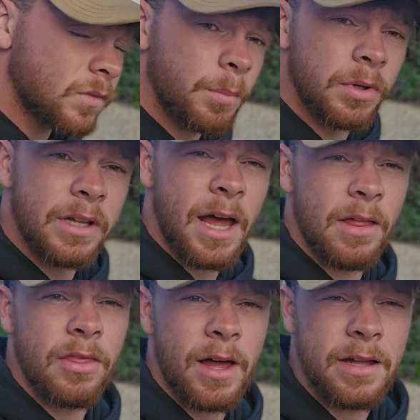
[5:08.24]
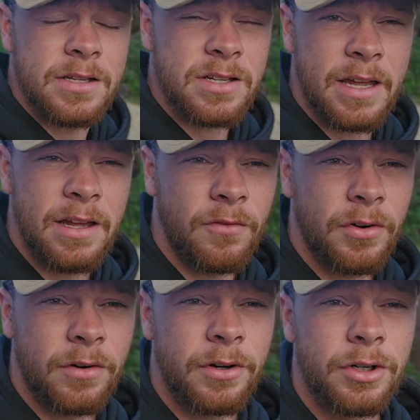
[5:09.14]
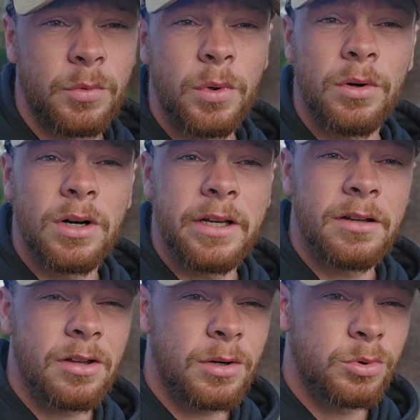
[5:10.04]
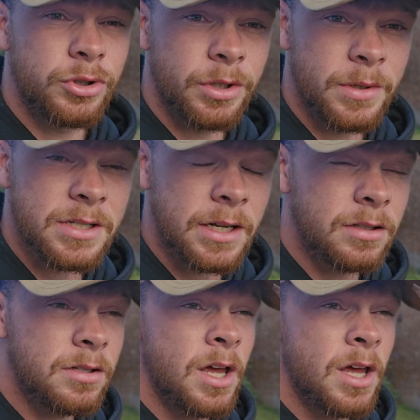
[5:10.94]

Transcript: But yeah, that is a very, very good wheel cleaner that I will show you in a second.